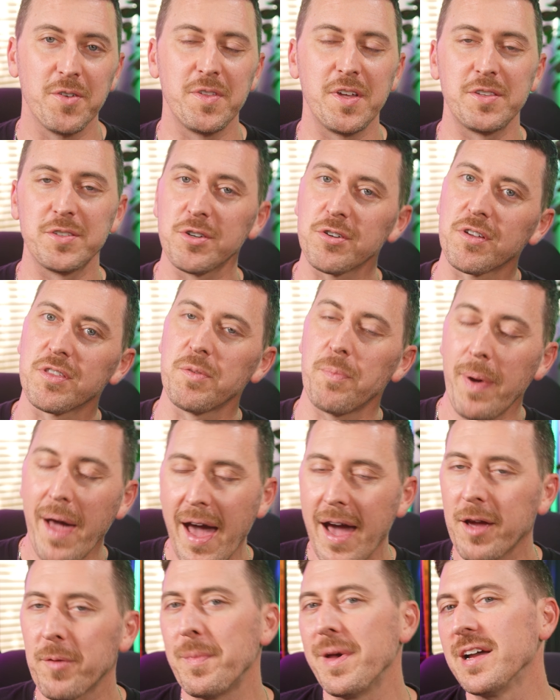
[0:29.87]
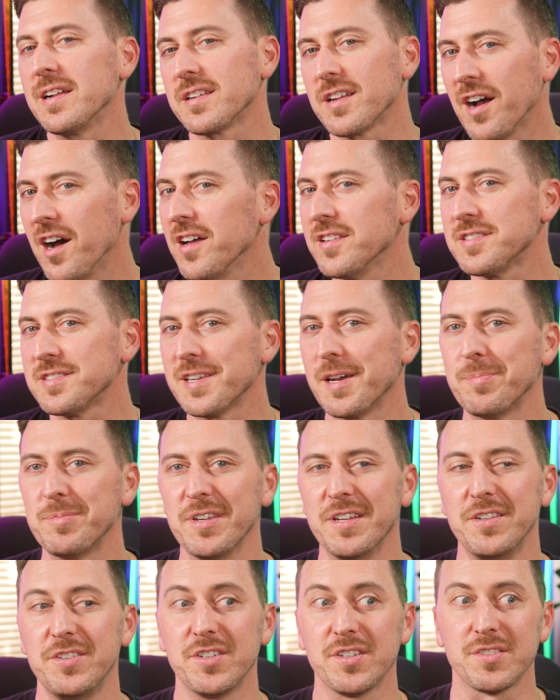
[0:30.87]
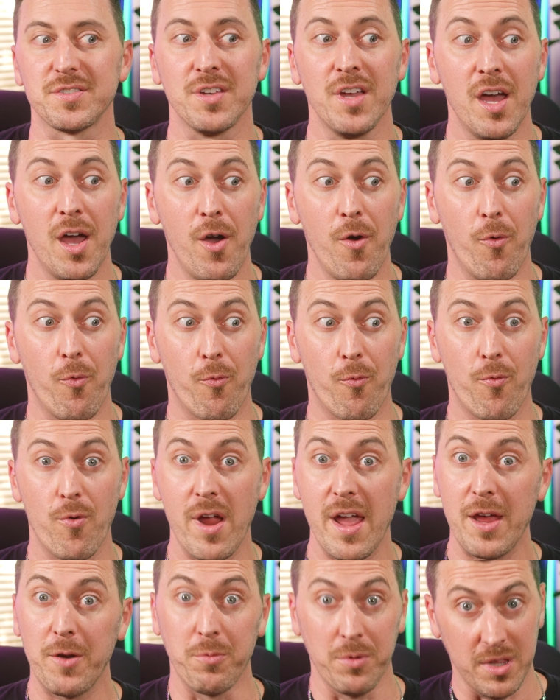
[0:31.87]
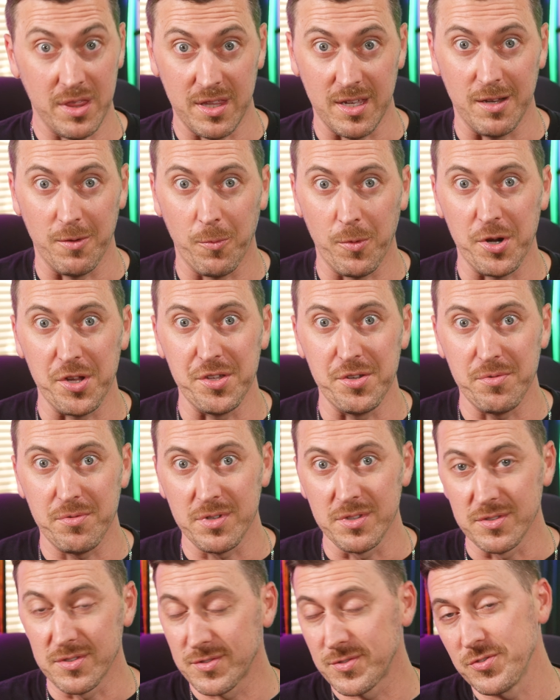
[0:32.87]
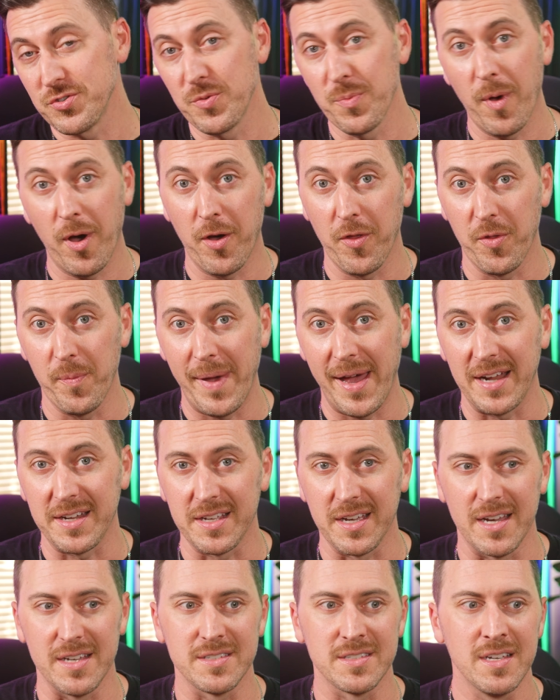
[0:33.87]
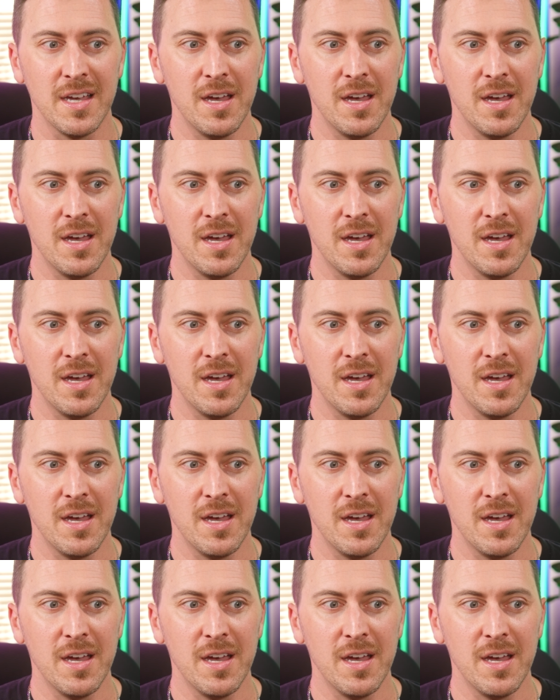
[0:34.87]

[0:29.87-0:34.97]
they took the Pac-Man concept and just ran with it, where you consume all the bad guys.